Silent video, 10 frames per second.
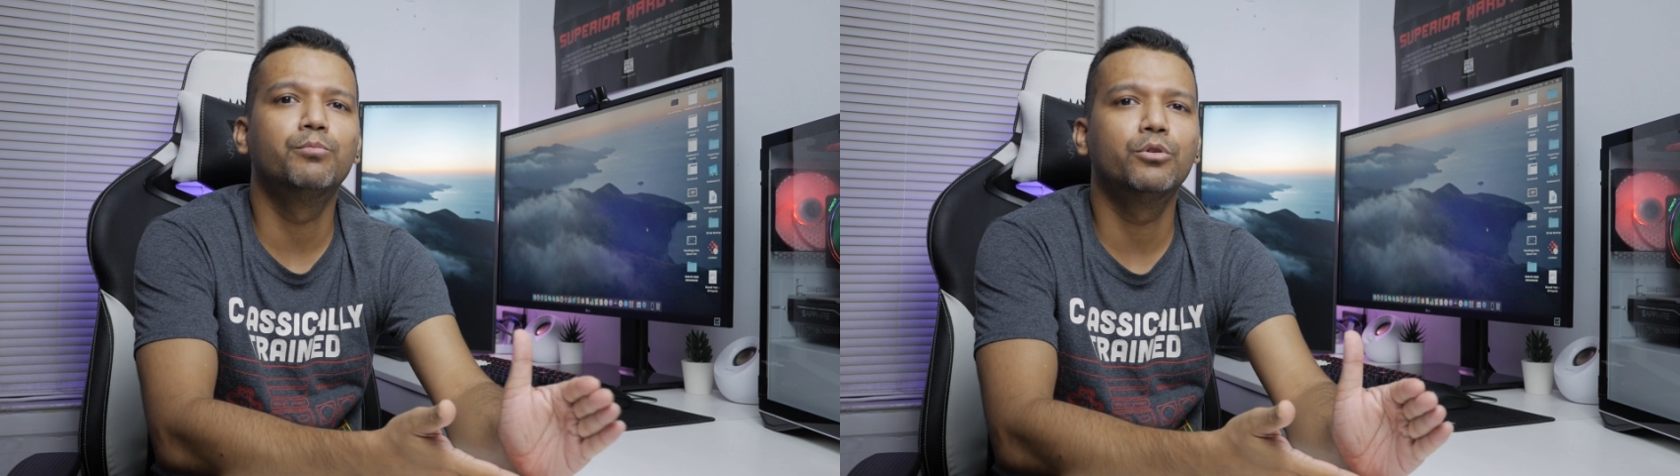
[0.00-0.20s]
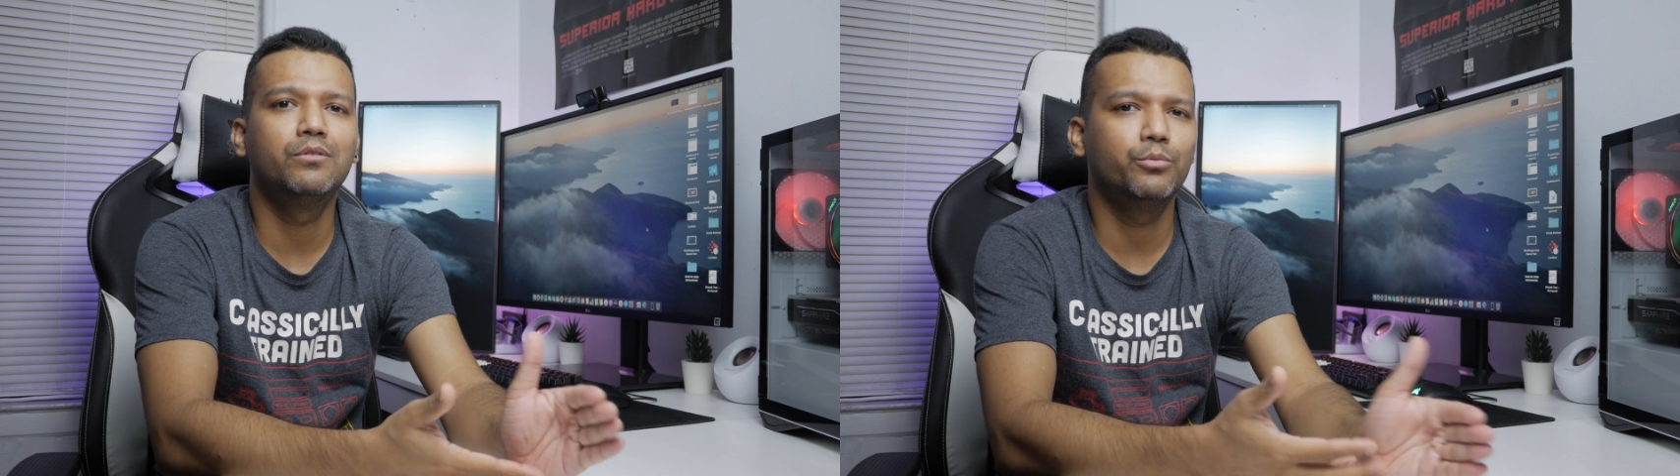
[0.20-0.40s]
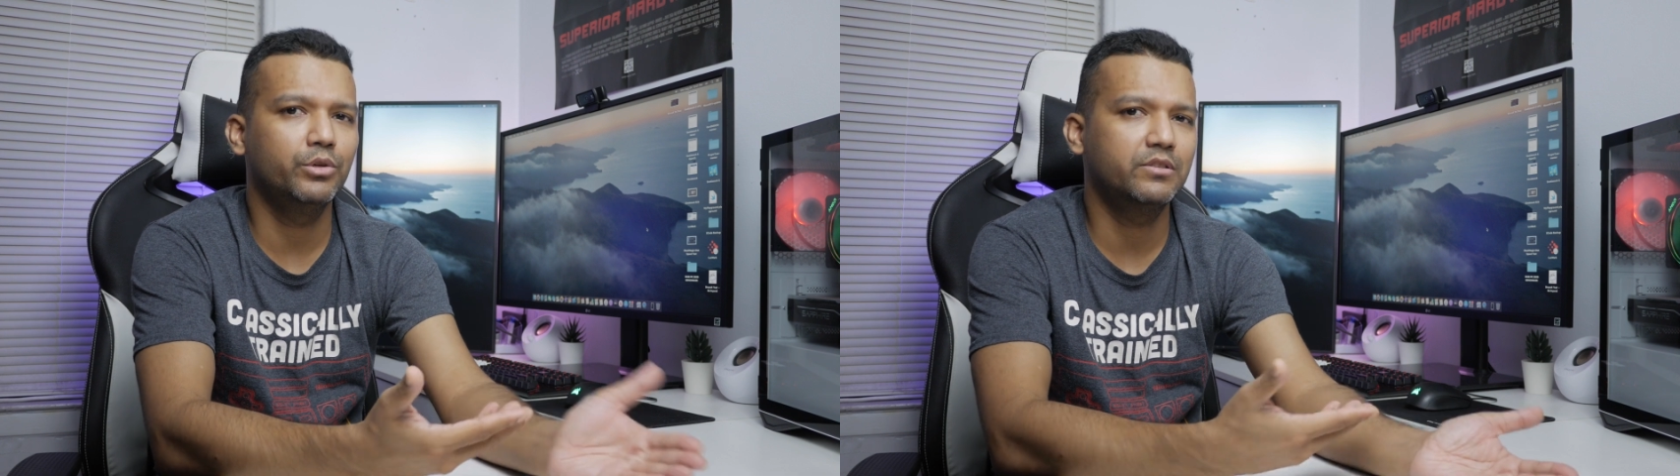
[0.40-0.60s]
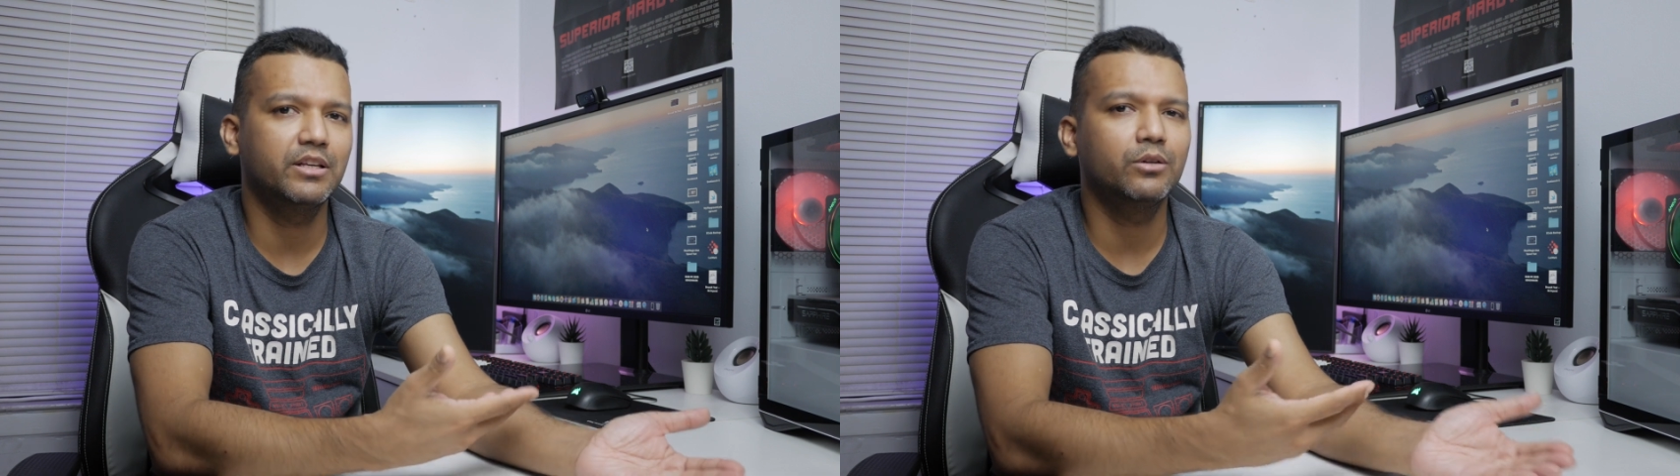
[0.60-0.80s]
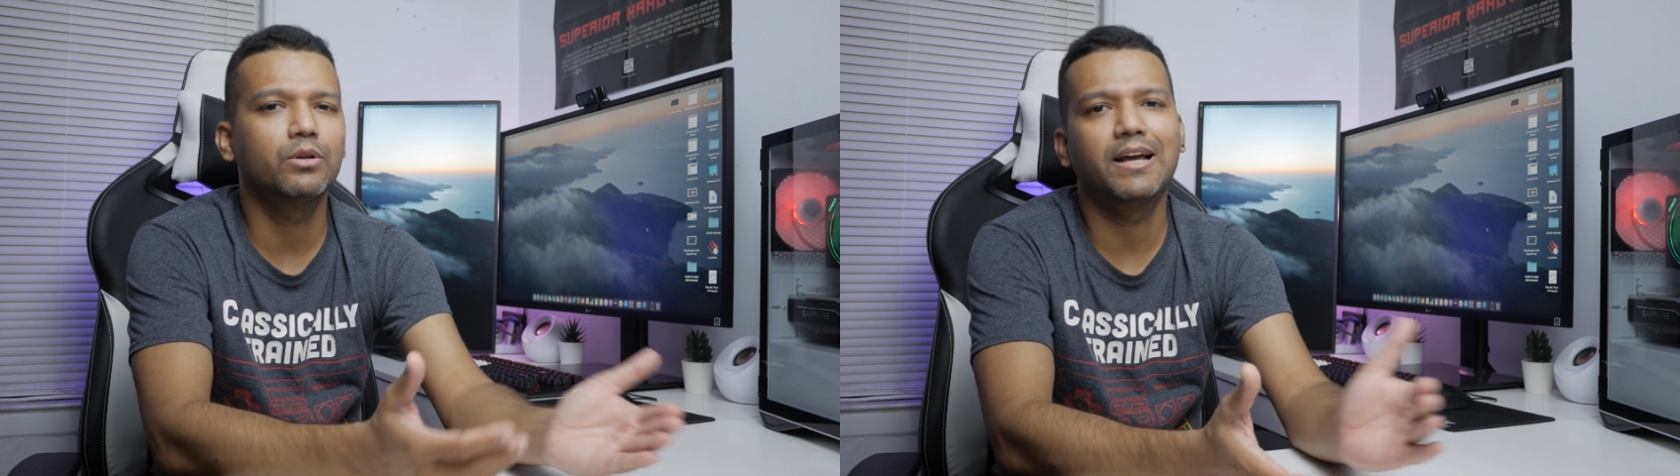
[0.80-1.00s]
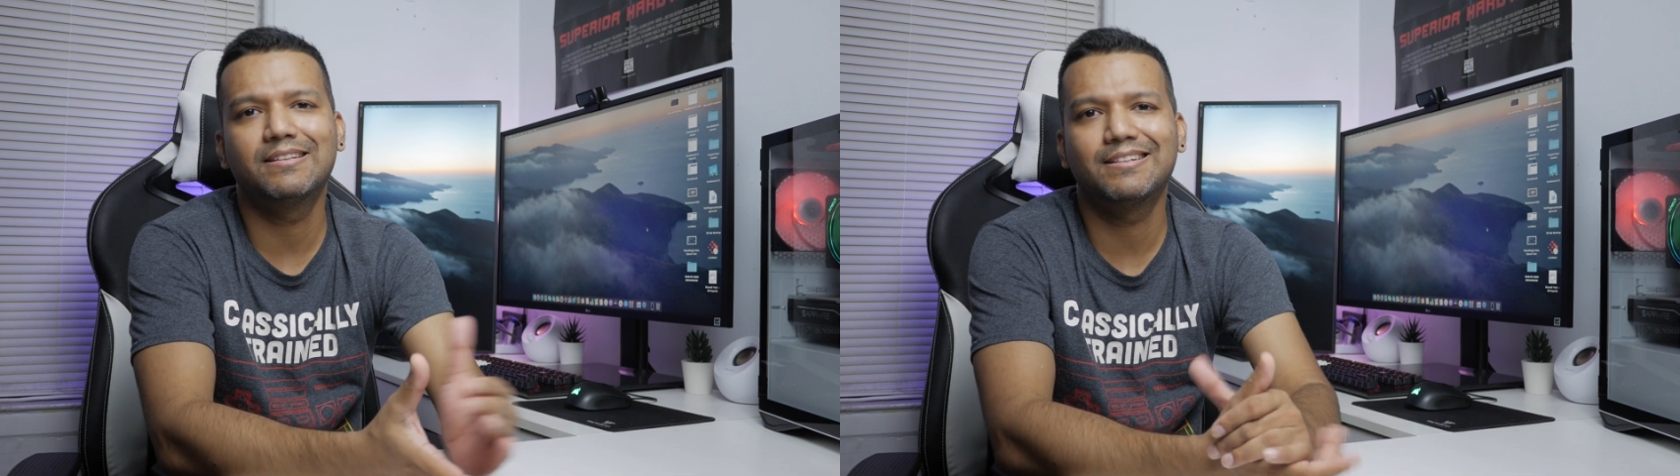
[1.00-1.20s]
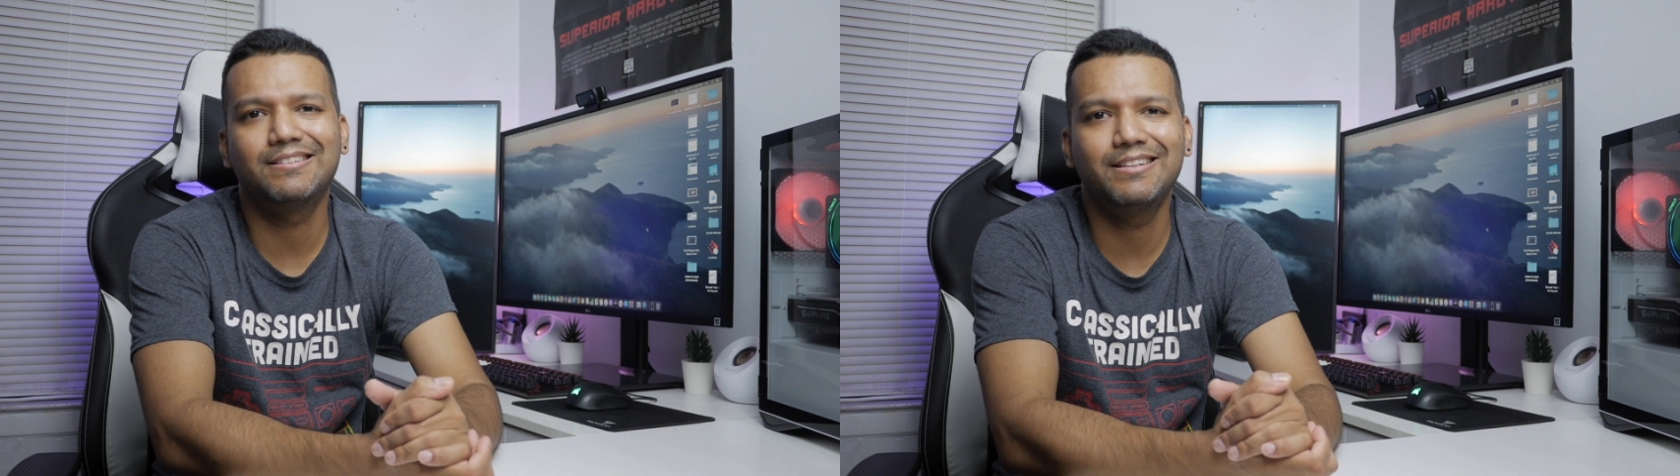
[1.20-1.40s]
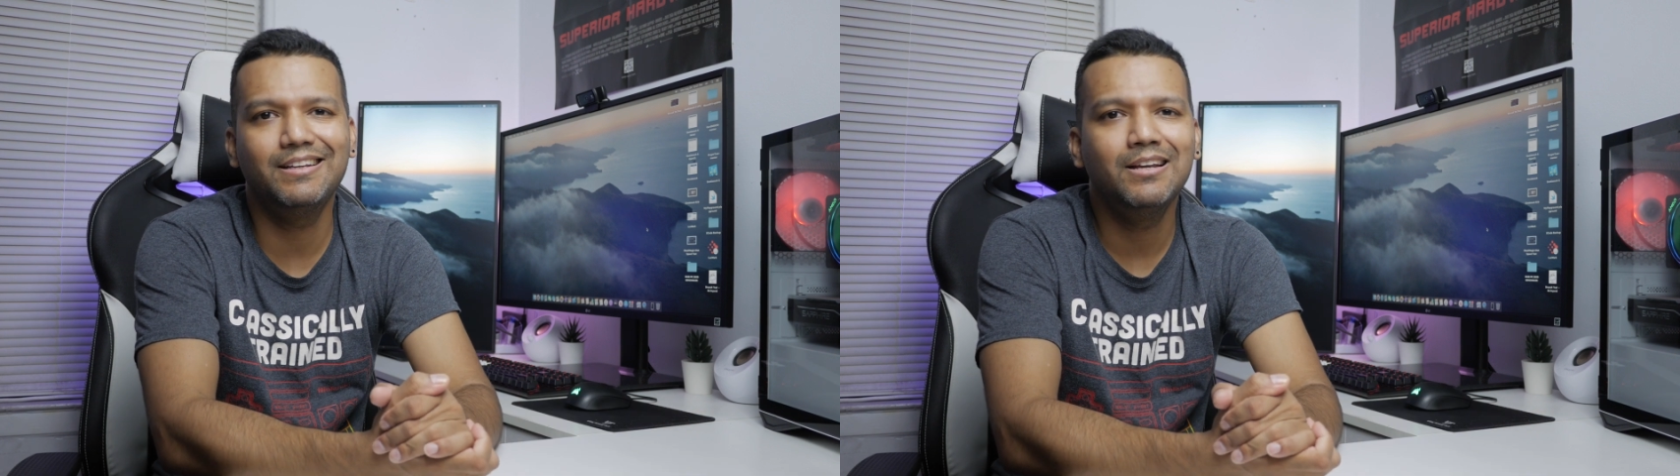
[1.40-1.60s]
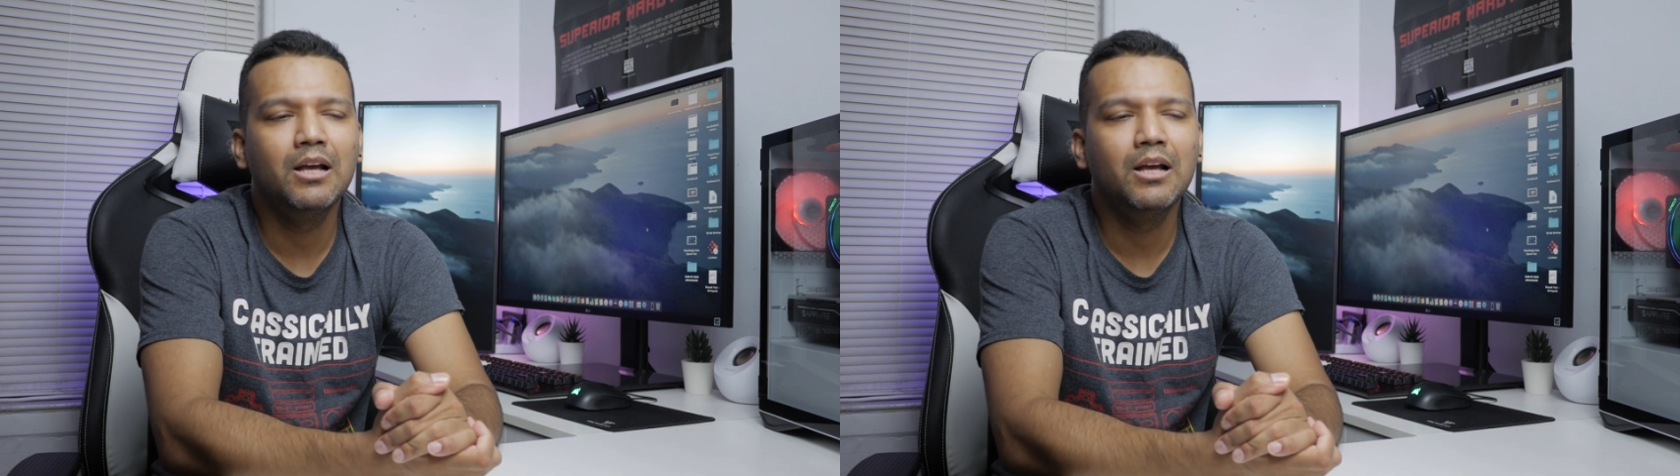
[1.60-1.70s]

boot with single SSD